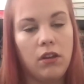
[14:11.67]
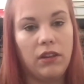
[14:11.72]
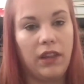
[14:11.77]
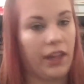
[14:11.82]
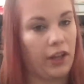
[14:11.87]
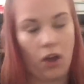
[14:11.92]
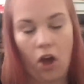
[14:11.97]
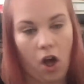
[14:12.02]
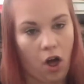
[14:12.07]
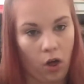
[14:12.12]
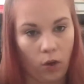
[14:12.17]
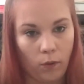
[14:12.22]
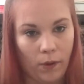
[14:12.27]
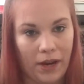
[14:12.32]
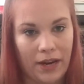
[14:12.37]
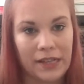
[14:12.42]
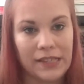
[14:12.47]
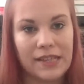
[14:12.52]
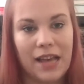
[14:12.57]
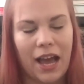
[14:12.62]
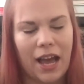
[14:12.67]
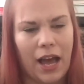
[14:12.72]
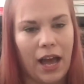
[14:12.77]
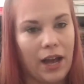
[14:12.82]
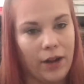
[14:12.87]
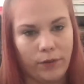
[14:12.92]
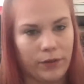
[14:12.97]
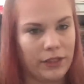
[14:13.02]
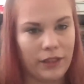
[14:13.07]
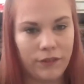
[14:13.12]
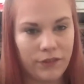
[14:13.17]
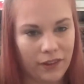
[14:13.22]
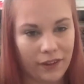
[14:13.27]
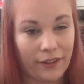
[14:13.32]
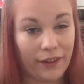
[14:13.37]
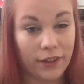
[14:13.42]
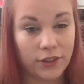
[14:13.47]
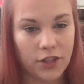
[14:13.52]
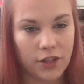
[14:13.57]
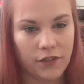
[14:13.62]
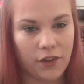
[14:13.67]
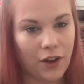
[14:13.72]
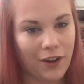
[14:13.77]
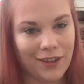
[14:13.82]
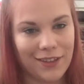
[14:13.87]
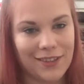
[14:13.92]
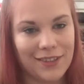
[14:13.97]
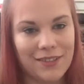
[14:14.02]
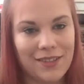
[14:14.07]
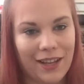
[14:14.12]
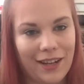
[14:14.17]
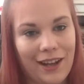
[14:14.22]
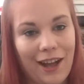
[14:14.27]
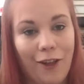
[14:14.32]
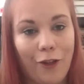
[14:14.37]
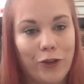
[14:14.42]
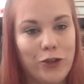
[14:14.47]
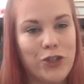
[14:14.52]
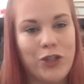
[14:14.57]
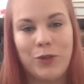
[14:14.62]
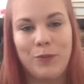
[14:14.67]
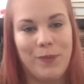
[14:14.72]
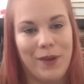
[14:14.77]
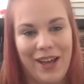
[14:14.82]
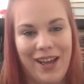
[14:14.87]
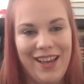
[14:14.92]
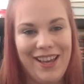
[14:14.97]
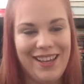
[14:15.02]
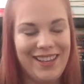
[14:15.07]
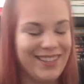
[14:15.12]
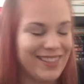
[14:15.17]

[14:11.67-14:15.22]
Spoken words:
Like, always, I really feel like I should have gone into psychology, but